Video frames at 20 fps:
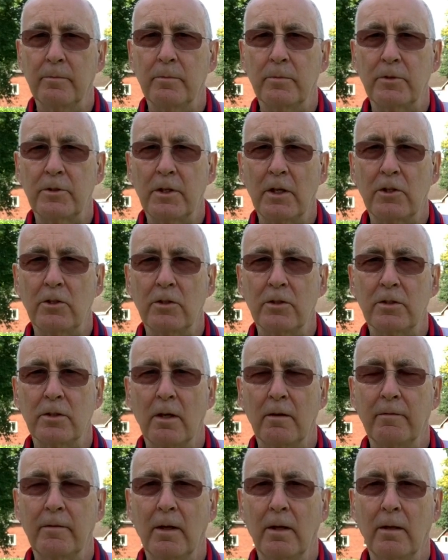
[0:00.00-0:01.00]
sessions
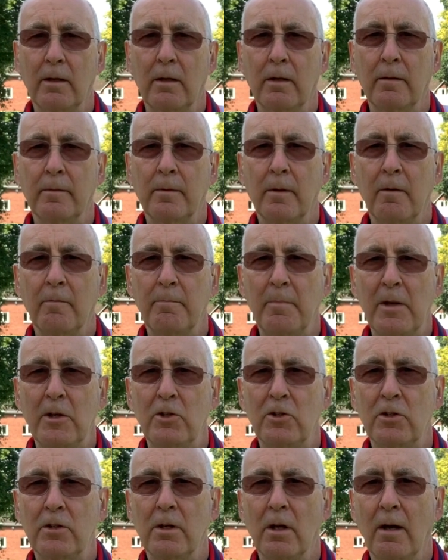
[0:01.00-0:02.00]
I've done, I've
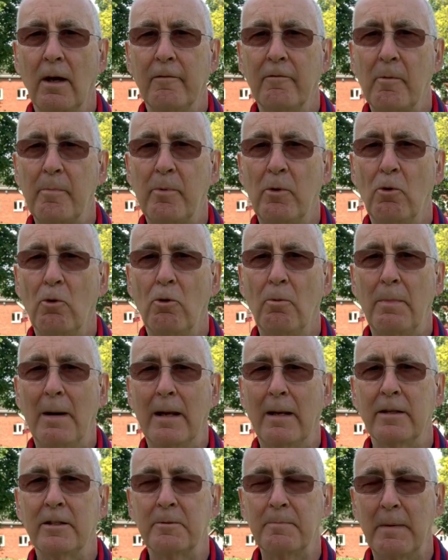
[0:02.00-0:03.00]
mentioned I have a poor
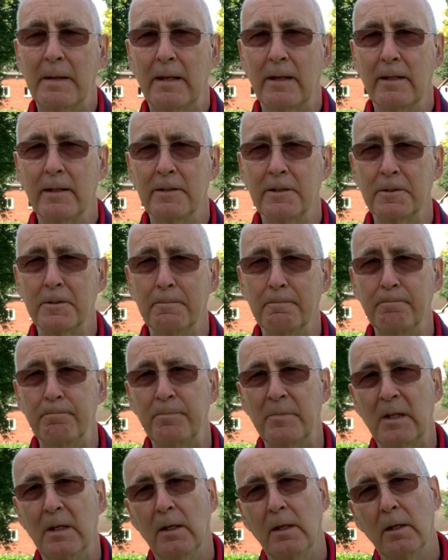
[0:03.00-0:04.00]
balance mechanism.
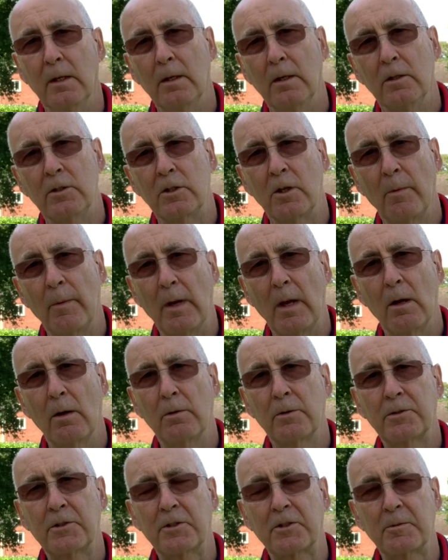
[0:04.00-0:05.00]
So he
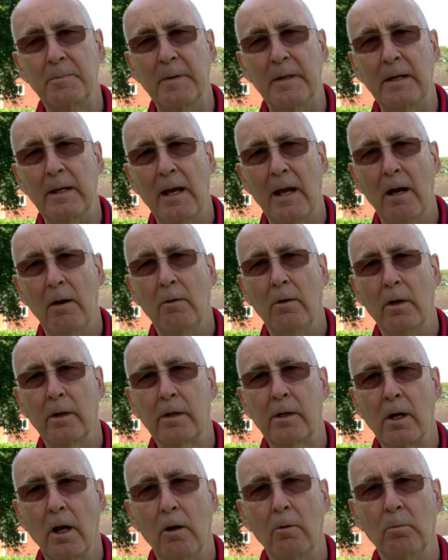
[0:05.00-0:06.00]
asks me how I
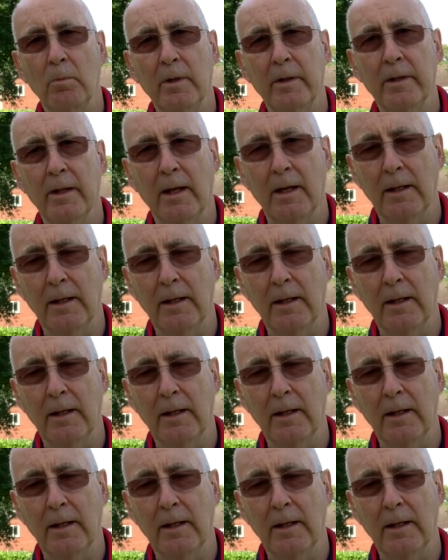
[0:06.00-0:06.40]
cope with